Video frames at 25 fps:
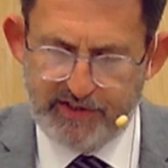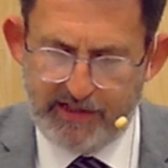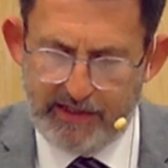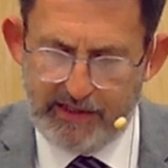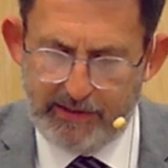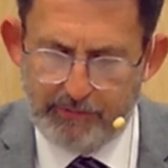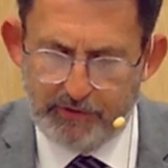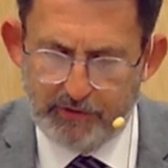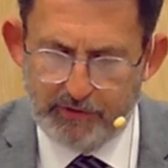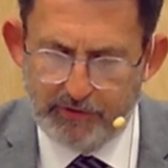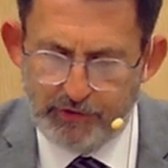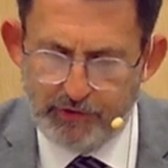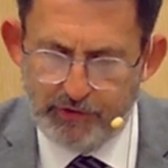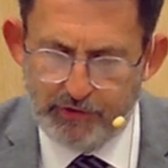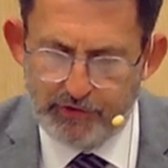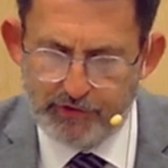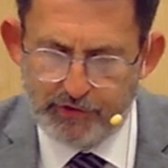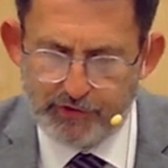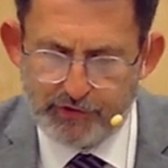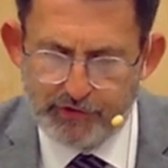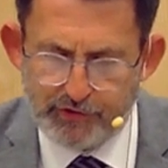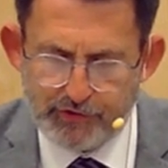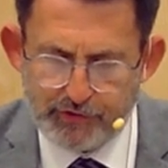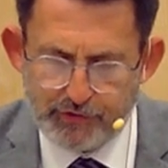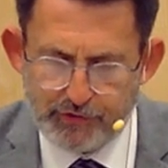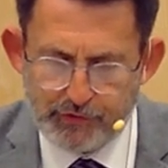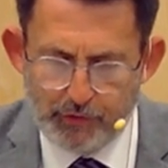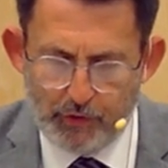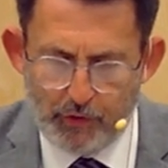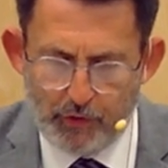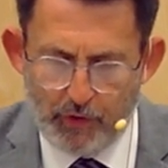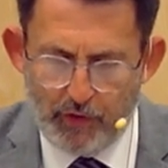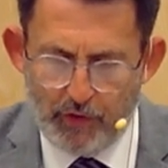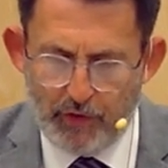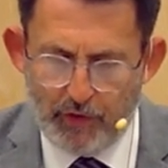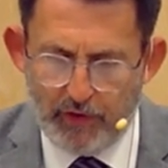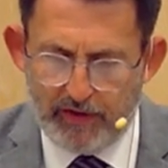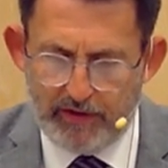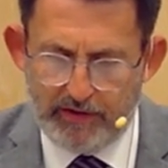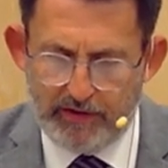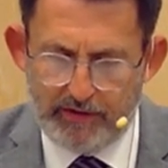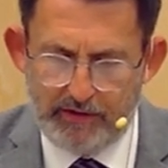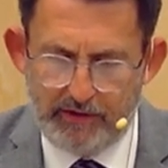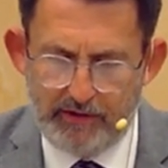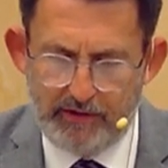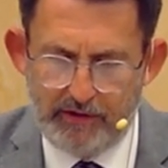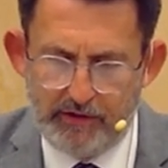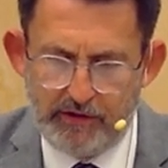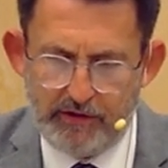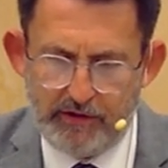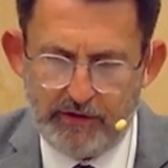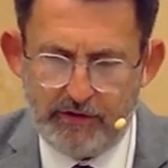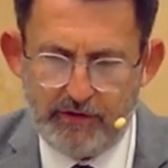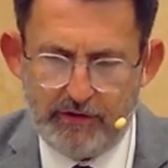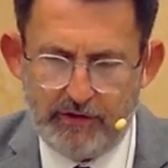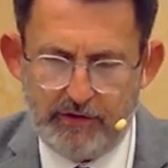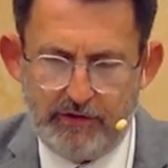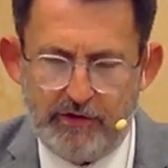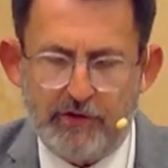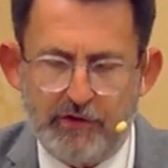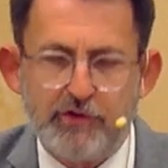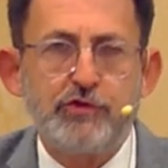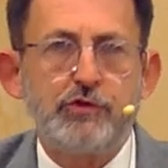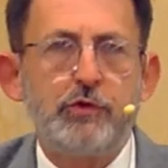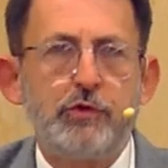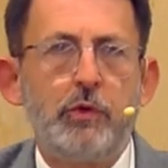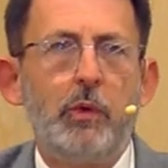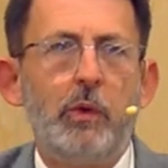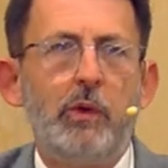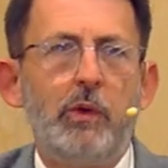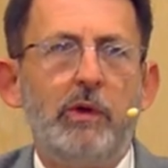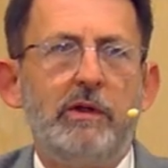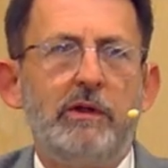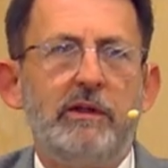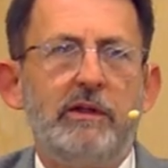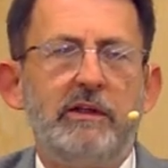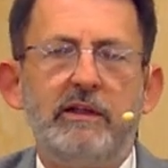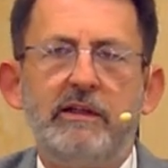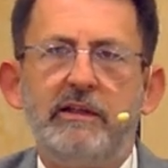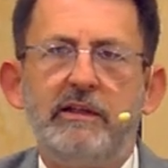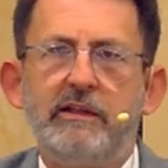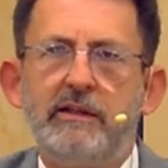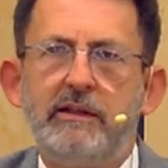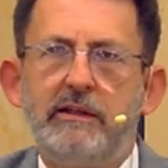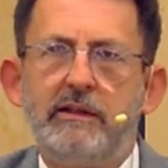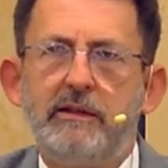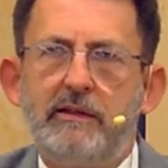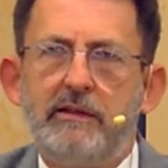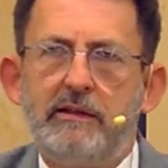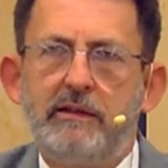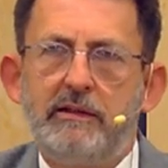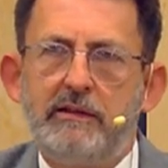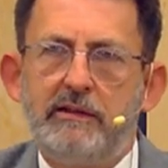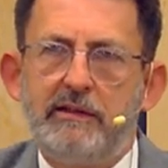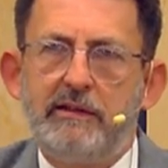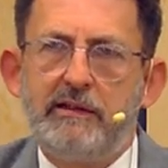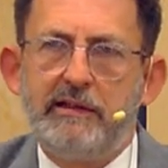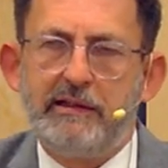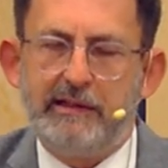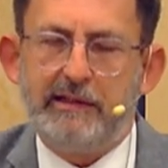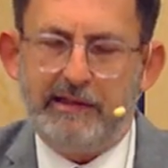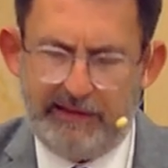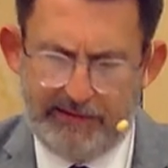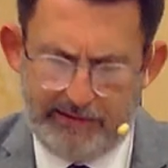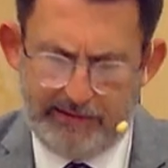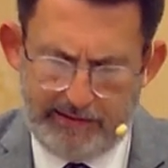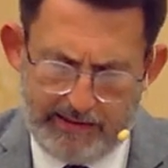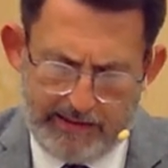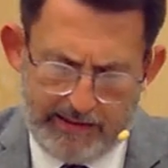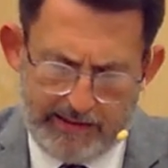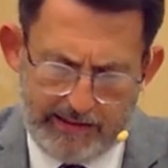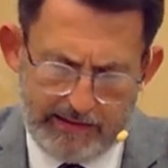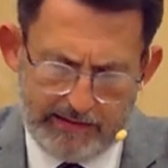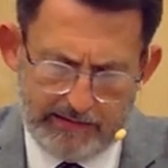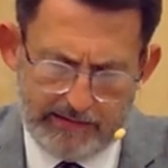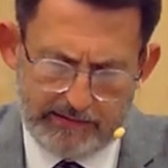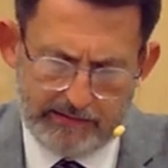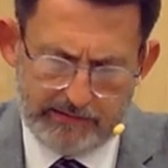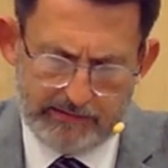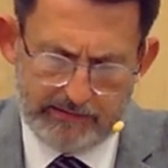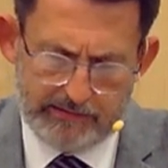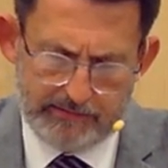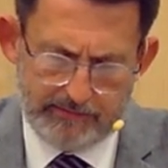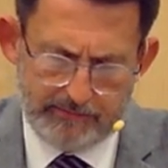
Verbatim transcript: able to destroy the soul in hell.